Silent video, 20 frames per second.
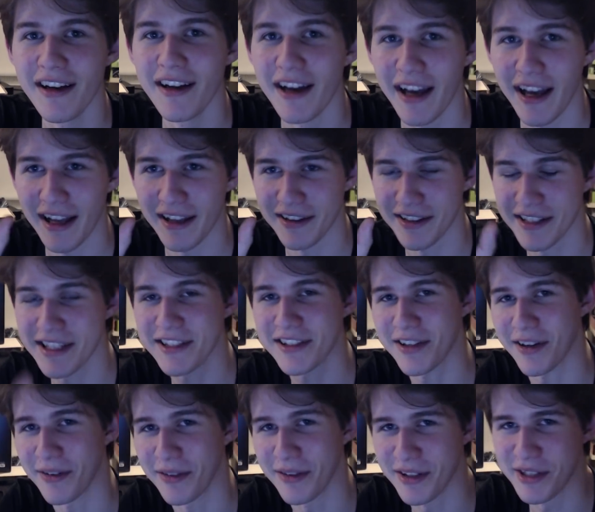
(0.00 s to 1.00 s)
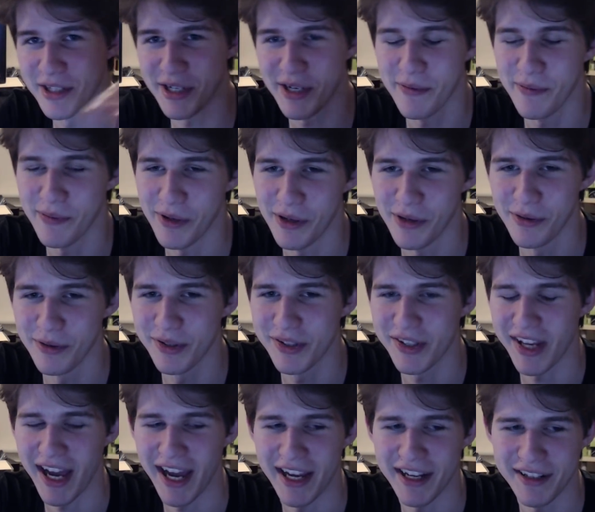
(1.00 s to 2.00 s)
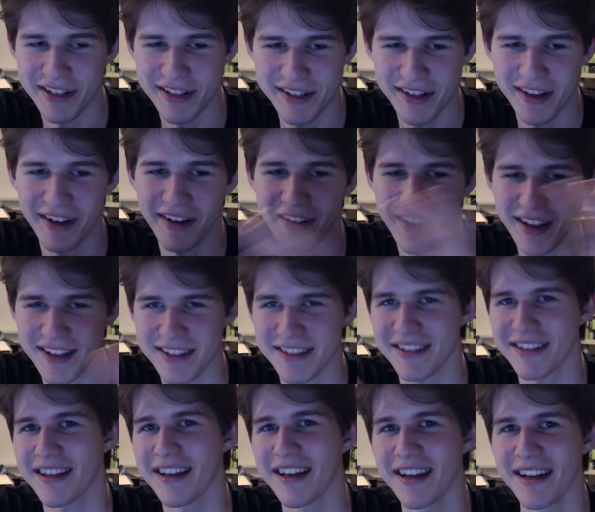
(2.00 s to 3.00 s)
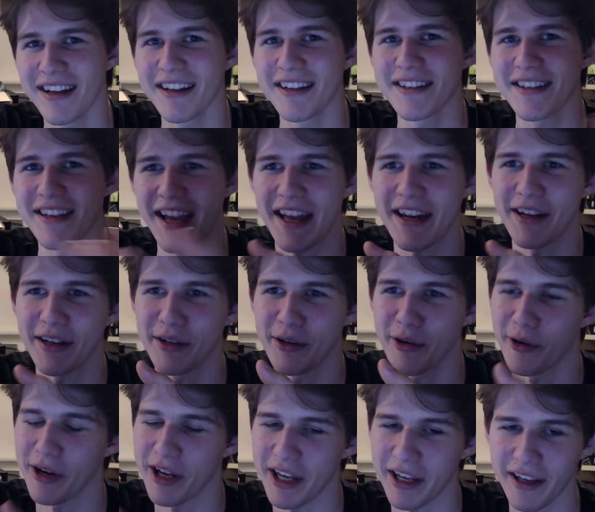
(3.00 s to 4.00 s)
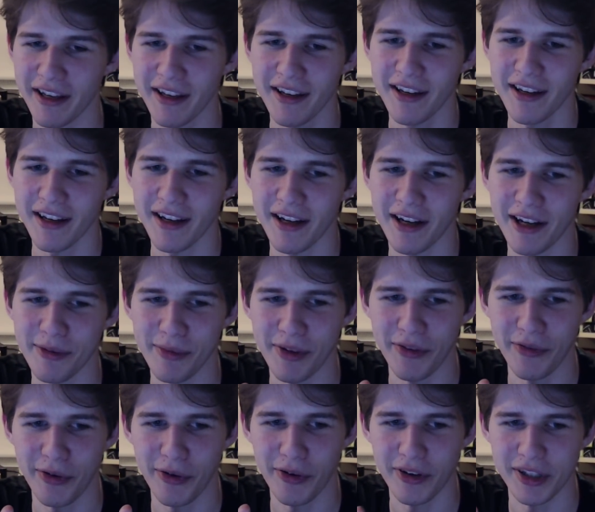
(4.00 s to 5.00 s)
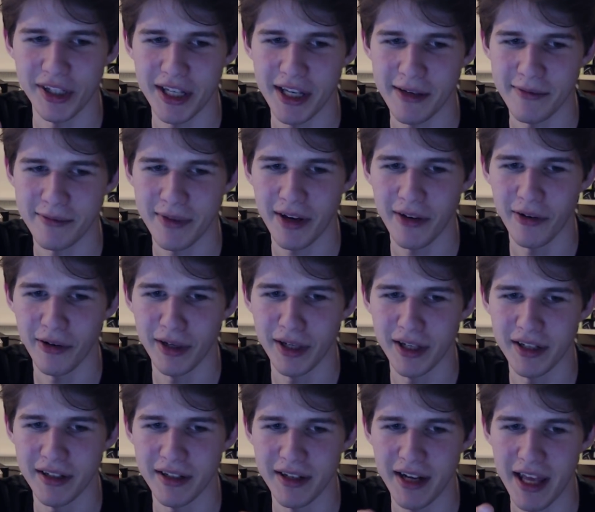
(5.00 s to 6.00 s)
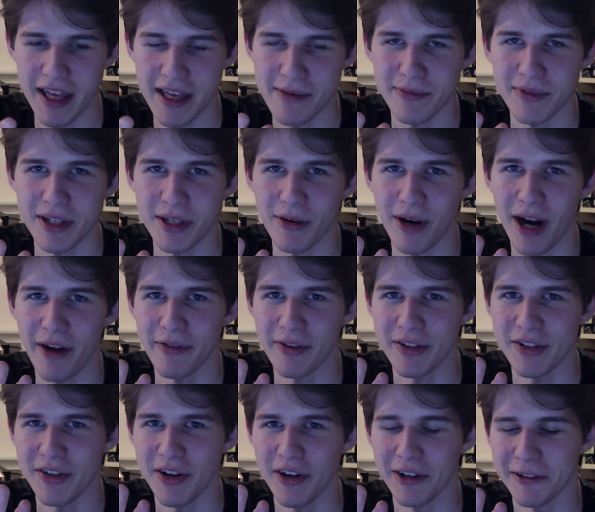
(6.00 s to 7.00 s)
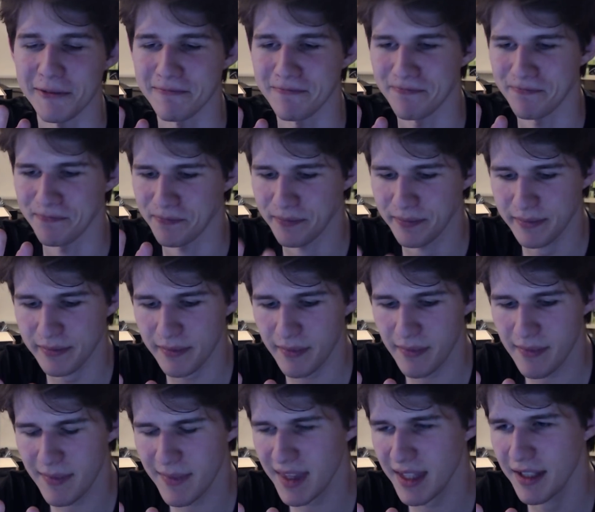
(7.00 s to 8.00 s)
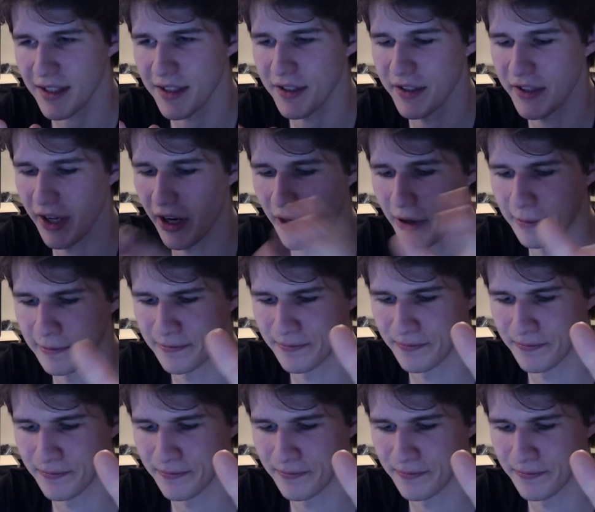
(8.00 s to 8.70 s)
at least on the GPU side. So it's kind of annoying if you're on an AMD graphics card. So,